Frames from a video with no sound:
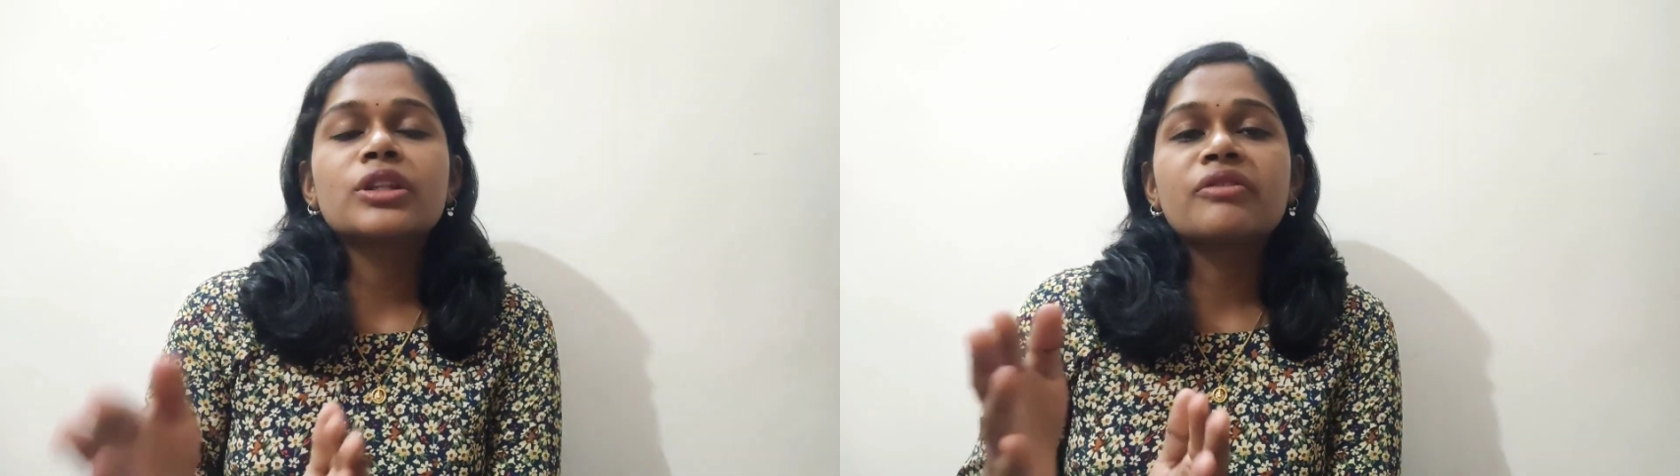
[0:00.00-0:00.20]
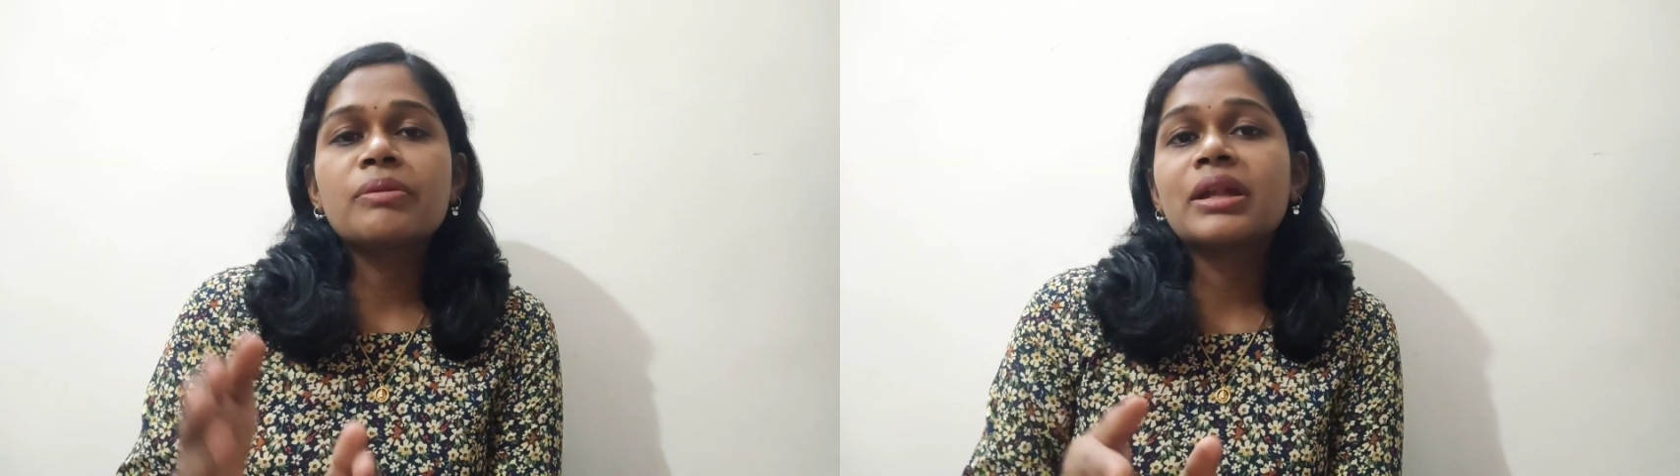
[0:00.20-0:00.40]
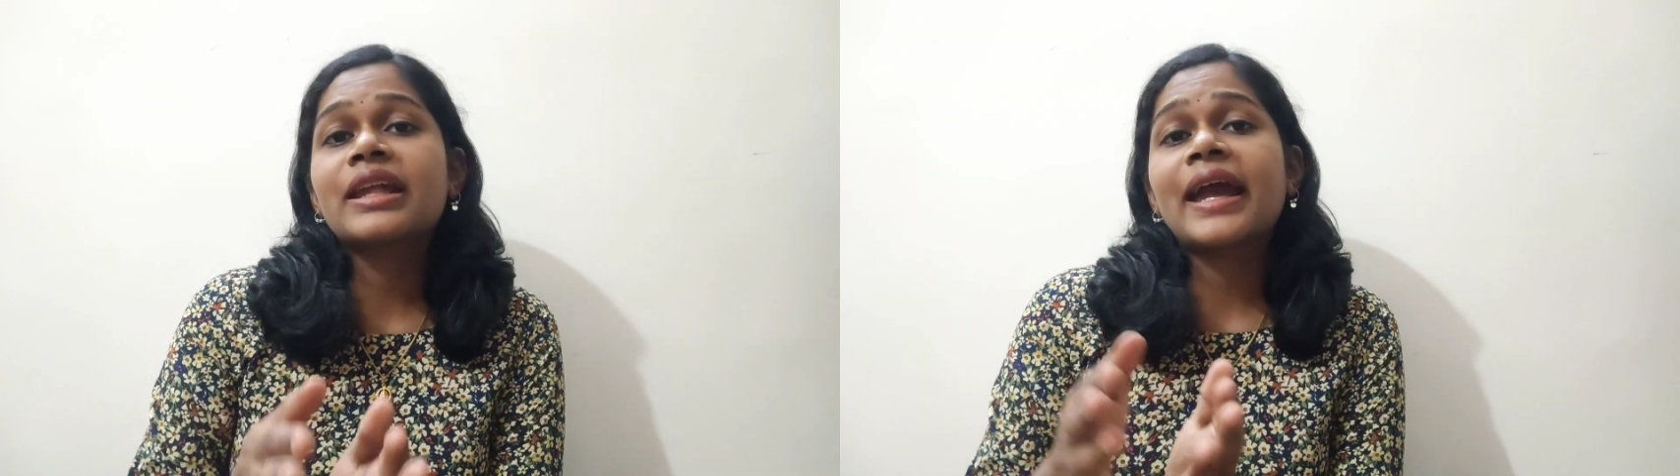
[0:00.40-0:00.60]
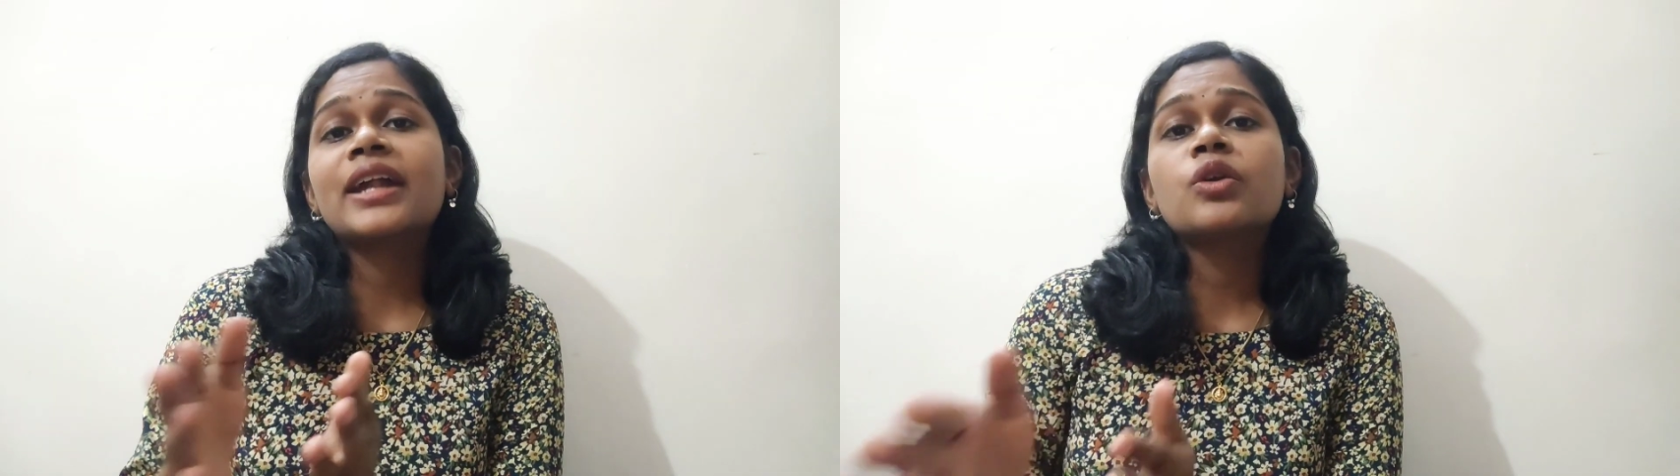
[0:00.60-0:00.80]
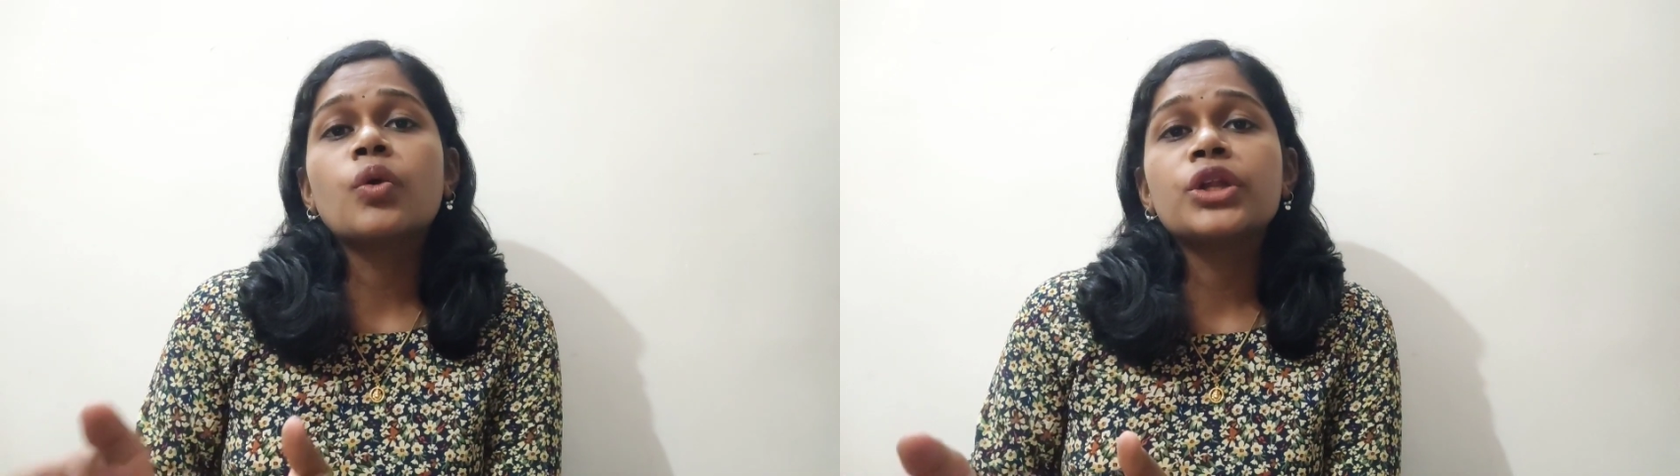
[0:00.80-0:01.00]
the women
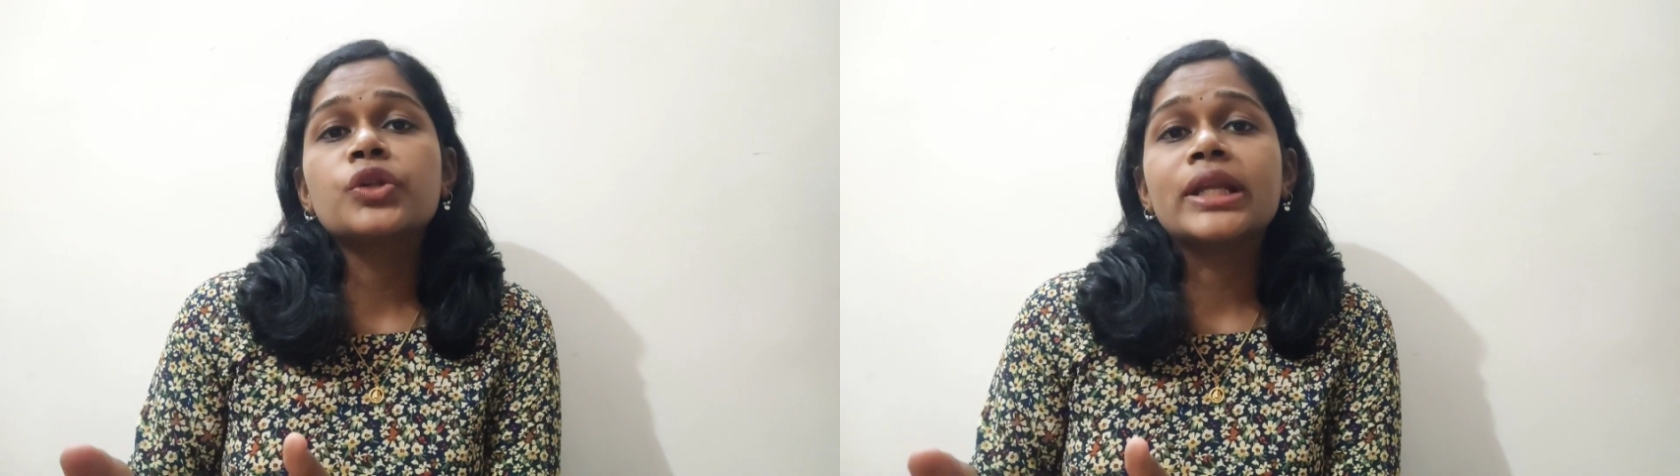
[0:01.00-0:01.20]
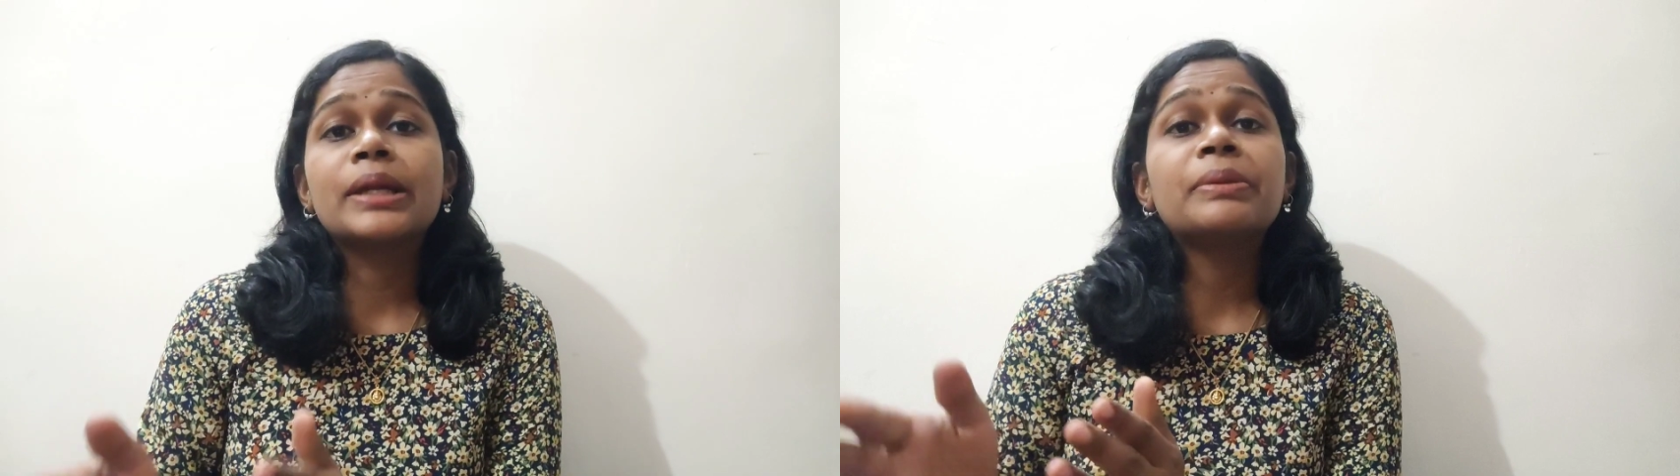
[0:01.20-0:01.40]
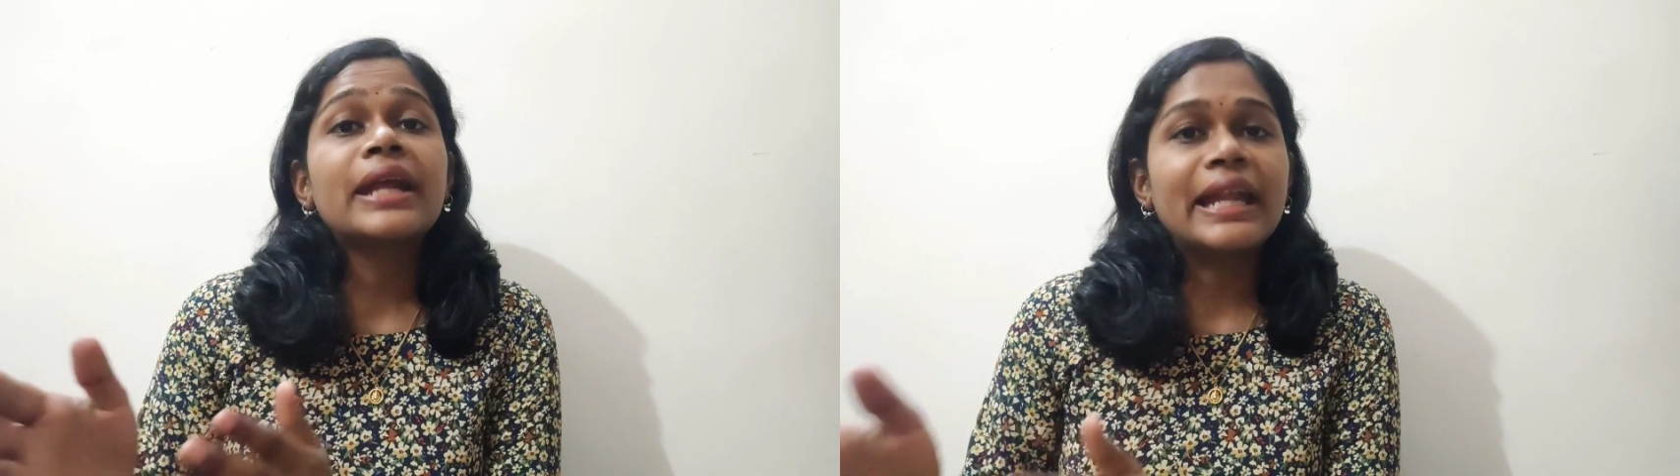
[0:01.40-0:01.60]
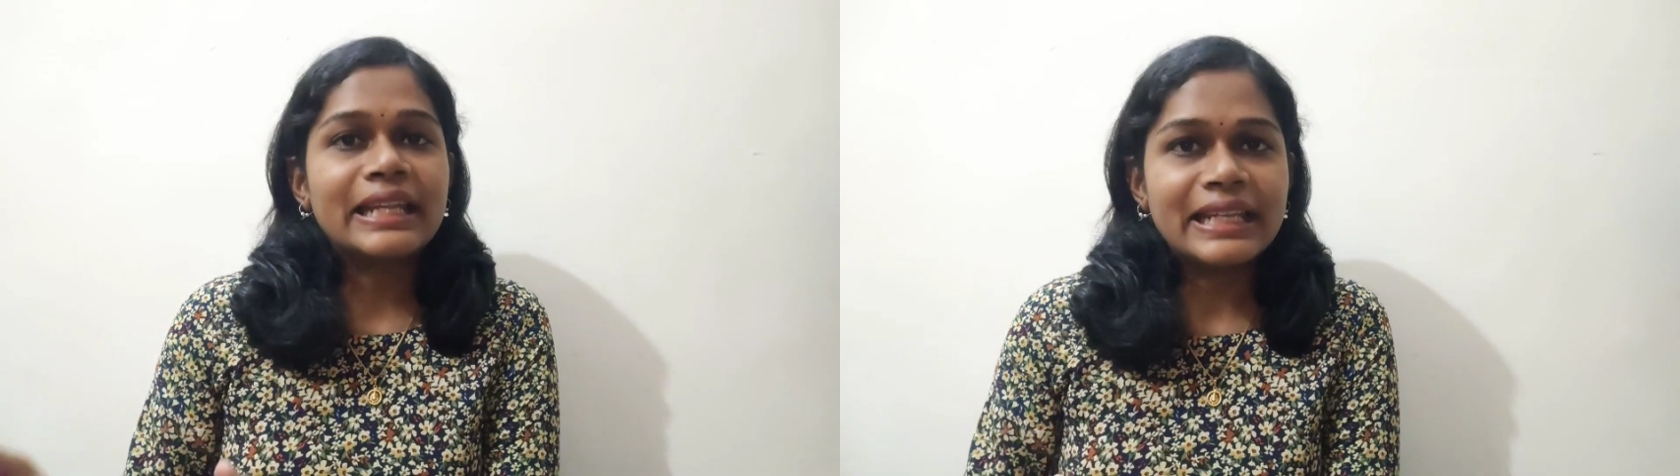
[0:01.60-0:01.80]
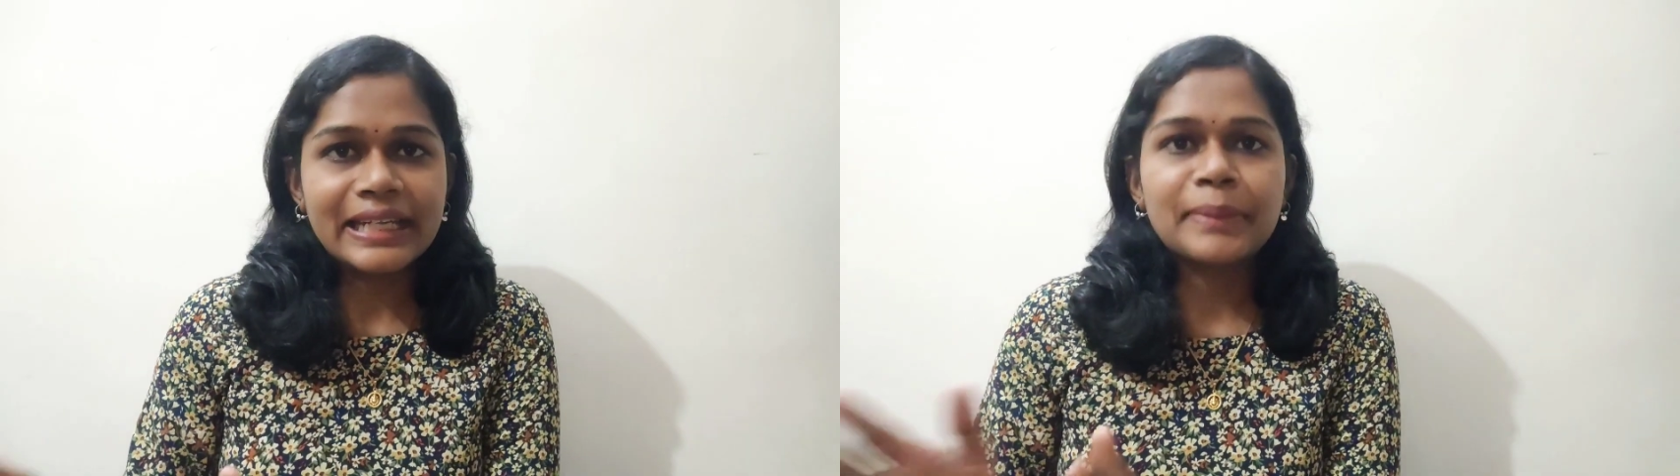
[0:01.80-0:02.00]
can go into labor
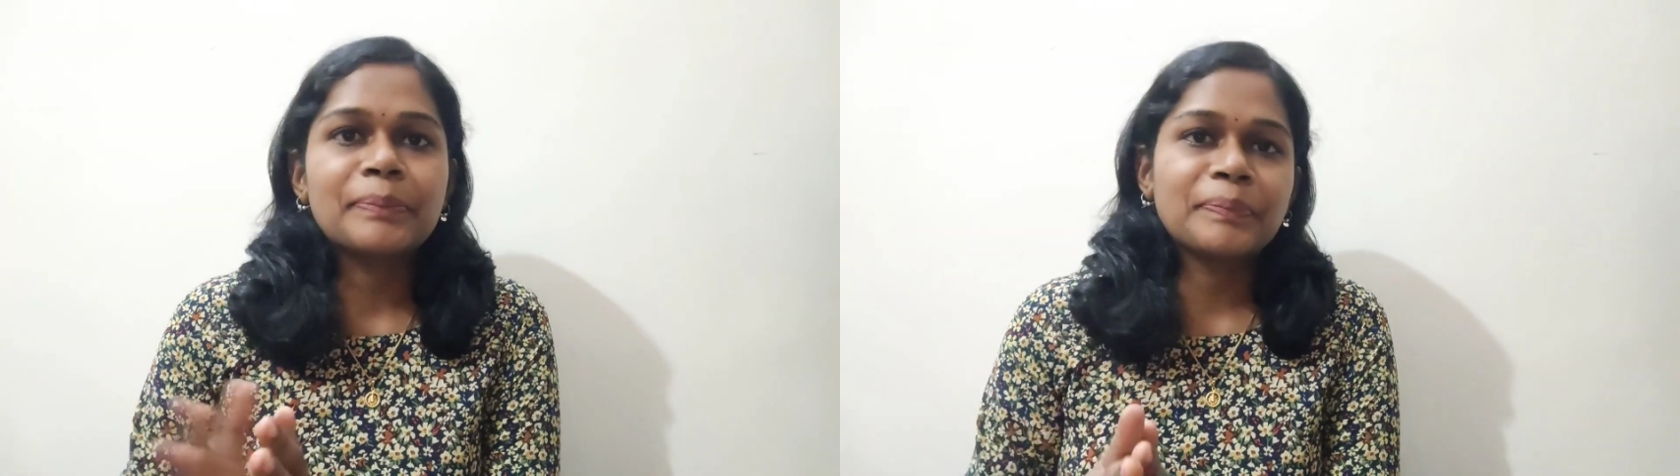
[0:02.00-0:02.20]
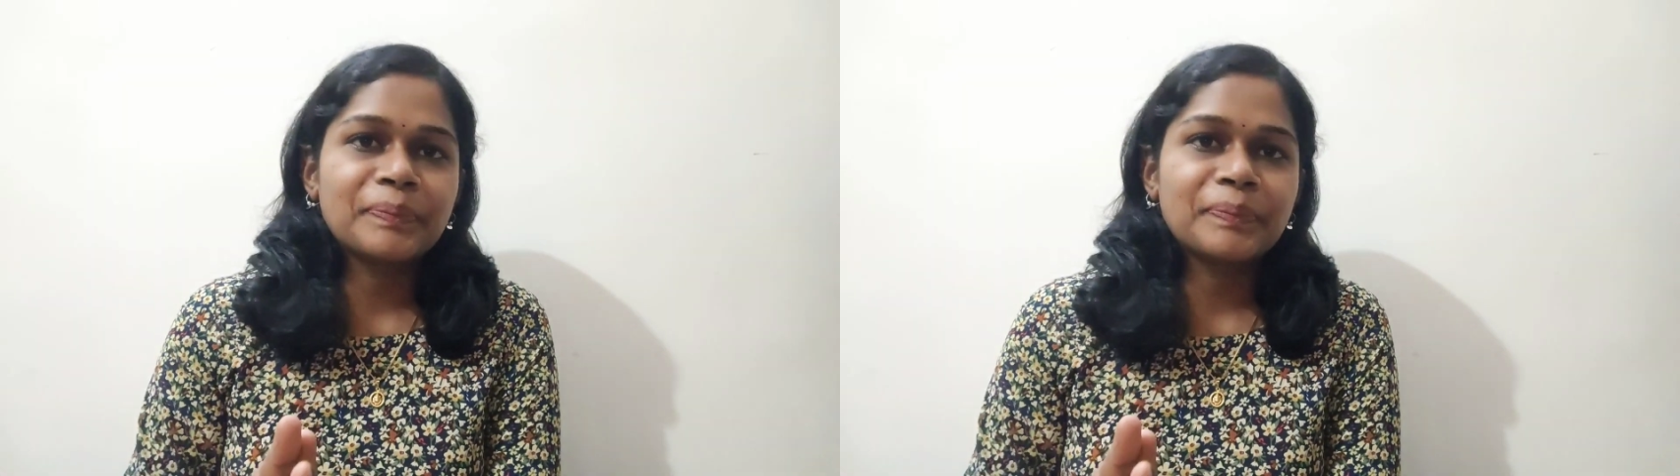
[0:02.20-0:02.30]
anytime.